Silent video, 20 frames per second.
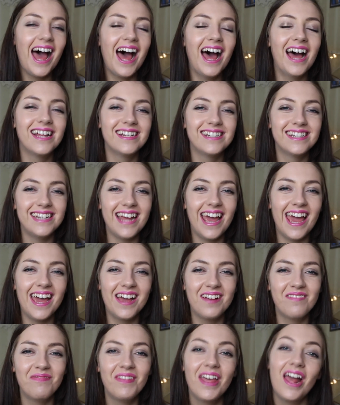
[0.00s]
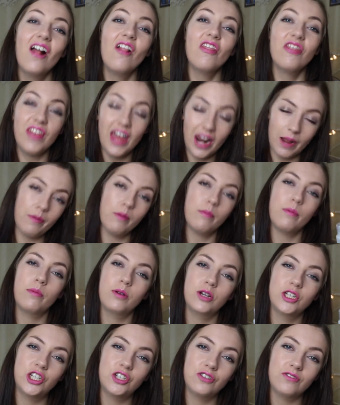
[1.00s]
And um, then I put my
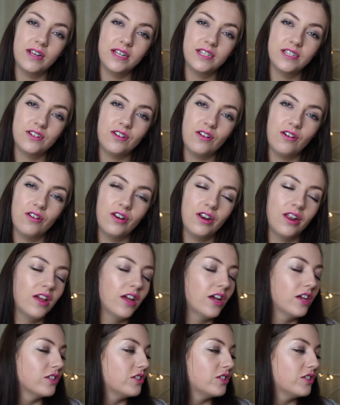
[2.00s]
moisturiser on.